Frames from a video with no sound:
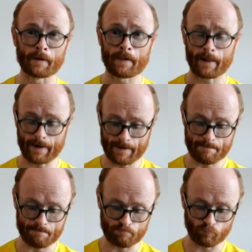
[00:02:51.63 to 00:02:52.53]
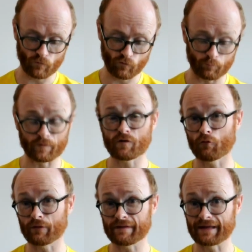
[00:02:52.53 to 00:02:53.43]
um,
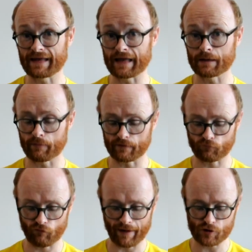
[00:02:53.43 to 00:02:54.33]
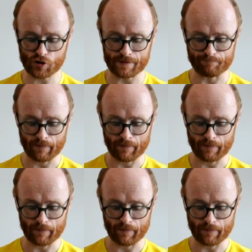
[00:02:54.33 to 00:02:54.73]
material to gain a bit of traction.